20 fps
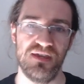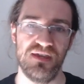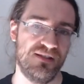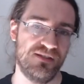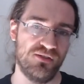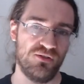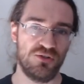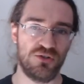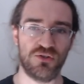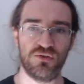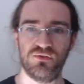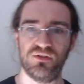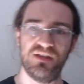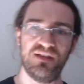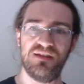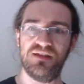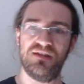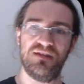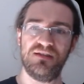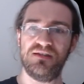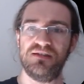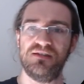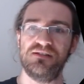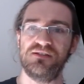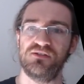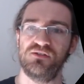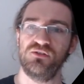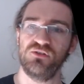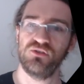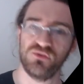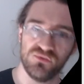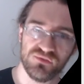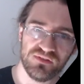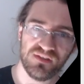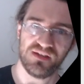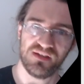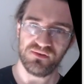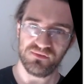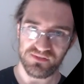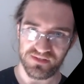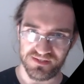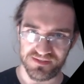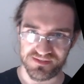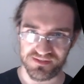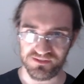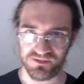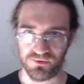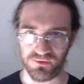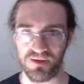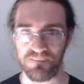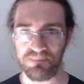it's a new day, it's a new dawn, etc.